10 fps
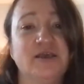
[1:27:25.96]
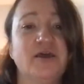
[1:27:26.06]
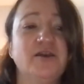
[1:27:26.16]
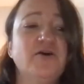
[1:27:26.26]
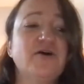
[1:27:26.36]

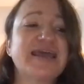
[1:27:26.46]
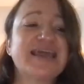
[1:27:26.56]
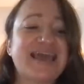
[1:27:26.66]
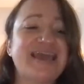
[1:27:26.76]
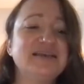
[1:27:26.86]
not
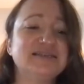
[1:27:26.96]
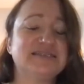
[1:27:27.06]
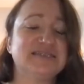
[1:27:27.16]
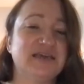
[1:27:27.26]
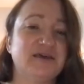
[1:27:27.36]

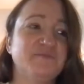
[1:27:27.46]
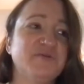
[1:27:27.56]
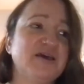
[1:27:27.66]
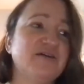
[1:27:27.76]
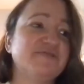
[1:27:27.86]
against it,
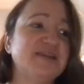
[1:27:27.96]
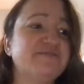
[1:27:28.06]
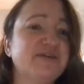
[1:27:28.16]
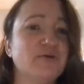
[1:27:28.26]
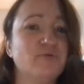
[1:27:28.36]
but of
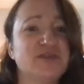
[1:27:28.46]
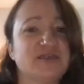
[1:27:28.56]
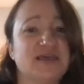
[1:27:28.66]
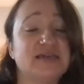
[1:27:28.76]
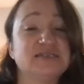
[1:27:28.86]
living with
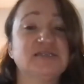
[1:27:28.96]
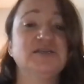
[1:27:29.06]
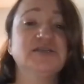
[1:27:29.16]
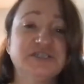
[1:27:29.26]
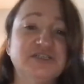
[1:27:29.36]
it
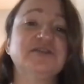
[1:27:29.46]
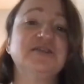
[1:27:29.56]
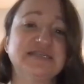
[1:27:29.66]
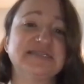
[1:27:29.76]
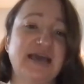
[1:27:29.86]
should
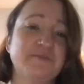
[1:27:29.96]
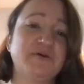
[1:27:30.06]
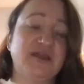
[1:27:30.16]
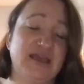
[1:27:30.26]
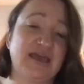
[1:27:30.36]
this
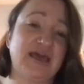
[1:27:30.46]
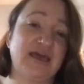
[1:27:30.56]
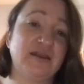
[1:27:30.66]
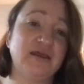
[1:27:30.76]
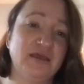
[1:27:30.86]
happen again.